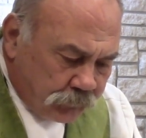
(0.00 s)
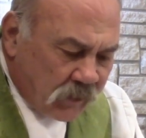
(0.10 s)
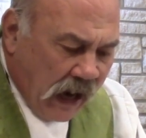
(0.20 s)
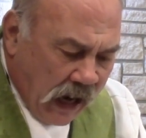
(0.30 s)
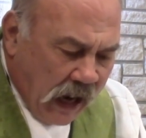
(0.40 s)

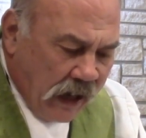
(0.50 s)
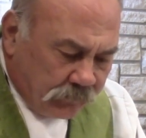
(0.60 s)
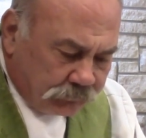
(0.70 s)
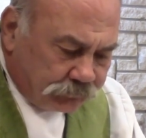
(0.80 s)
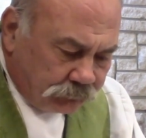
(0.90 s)
I
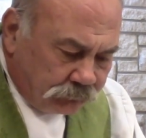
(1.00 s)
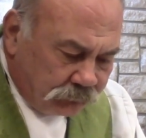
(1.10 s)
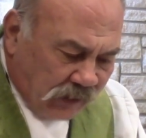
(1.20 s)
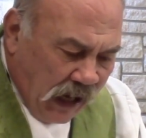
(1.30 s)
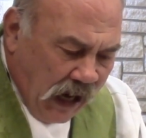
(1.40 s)

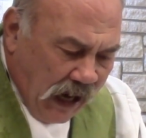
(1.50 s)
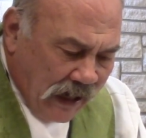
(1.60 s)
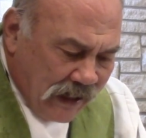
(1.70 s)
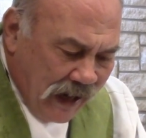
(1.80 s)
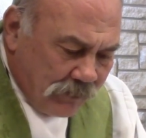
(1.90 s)

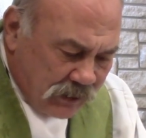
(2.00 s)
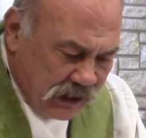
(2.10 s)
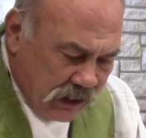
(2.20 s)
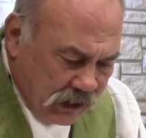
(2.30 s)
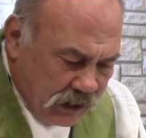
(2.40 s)
am
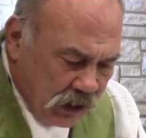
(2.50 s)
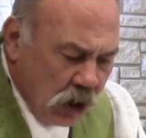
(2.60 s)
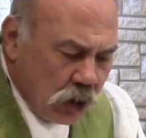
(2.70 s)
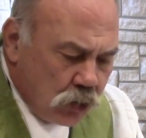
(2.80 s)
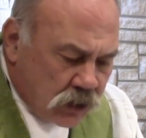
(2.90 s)
he
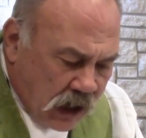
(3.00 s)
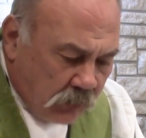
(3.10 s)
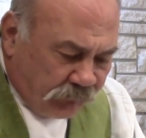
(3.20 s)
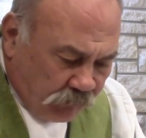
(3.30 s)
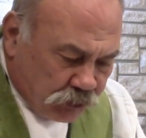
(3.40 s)
who
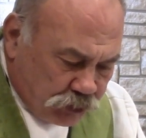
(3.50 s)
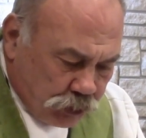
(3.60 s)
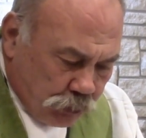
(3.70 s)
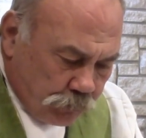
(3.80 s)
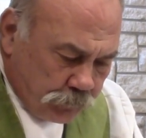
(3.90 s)
comforts
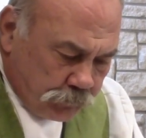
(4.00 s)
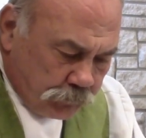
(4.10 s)
you.